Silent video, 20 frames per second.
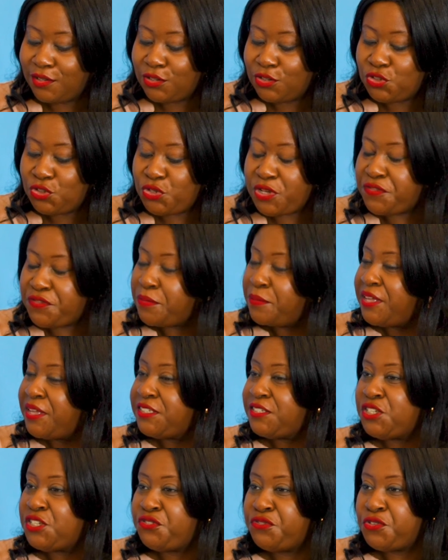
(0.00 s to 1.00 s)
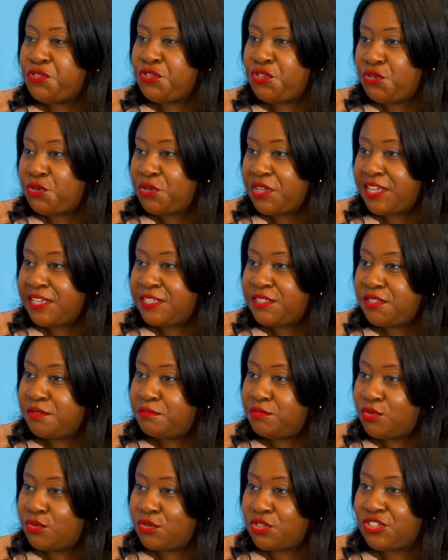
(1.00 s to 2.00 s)
Do you have a message for the UK
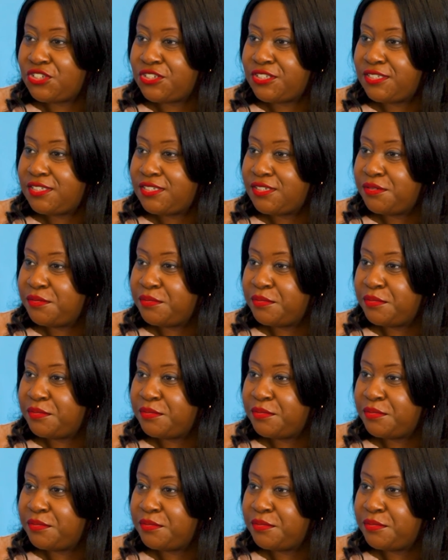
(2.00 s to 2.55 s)
supporters?